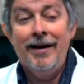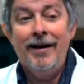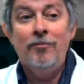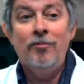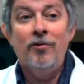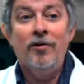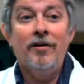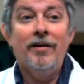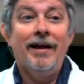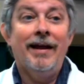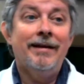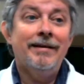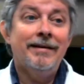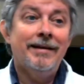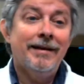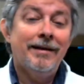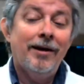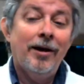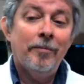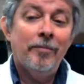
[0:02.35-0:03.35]
We're
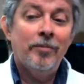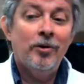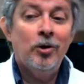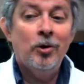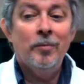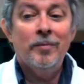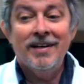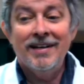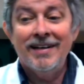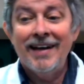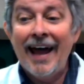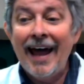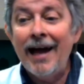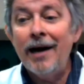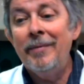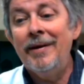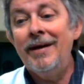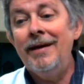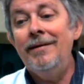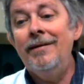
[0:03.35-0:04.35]
ending up human
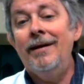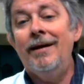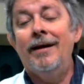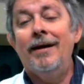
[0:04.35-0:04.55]
anatomy.